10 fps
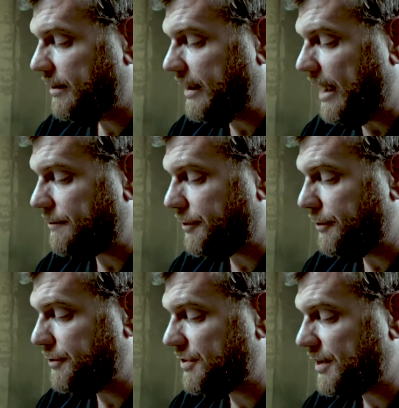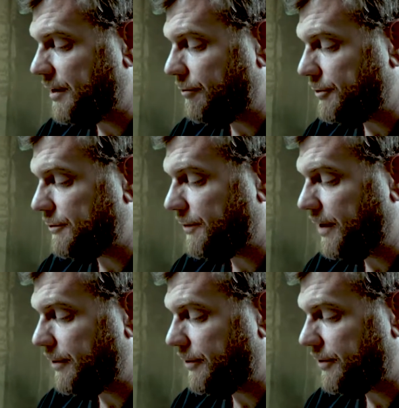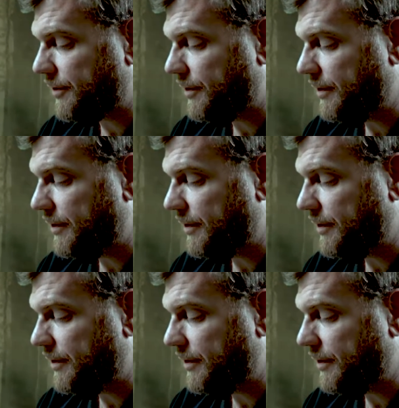The afternoon sun was fierce.